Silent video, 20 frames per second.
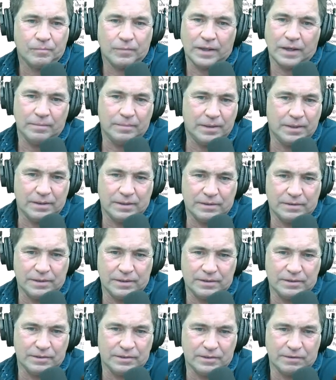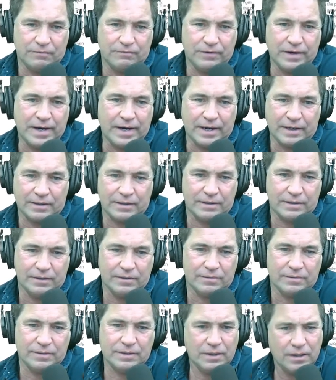I mean, it's just a fact, you
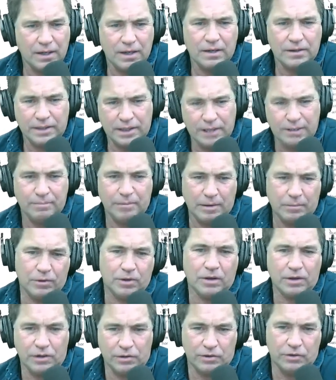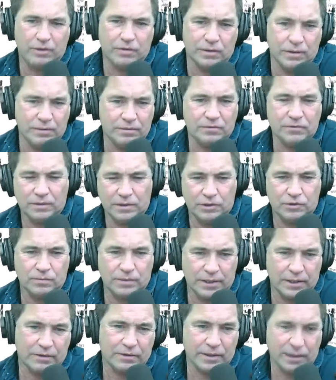know, saying, oh, yeah, maybe you ought to do it. It's only
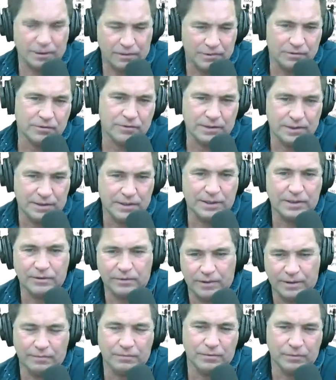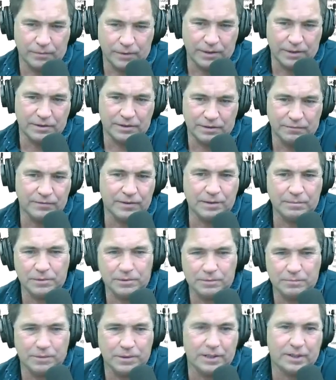20 grand or it's only 10 grand. Well, relative to how
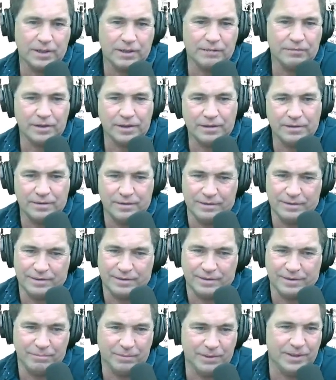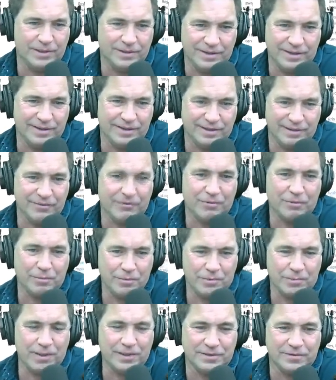much money you have, that can be an
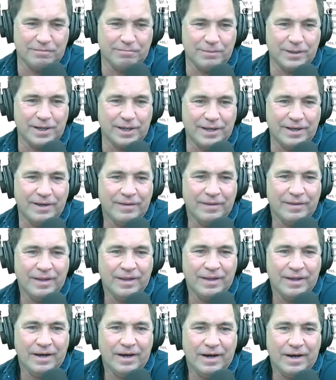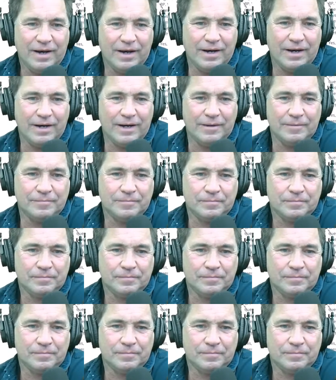enormous waste of money. Uh,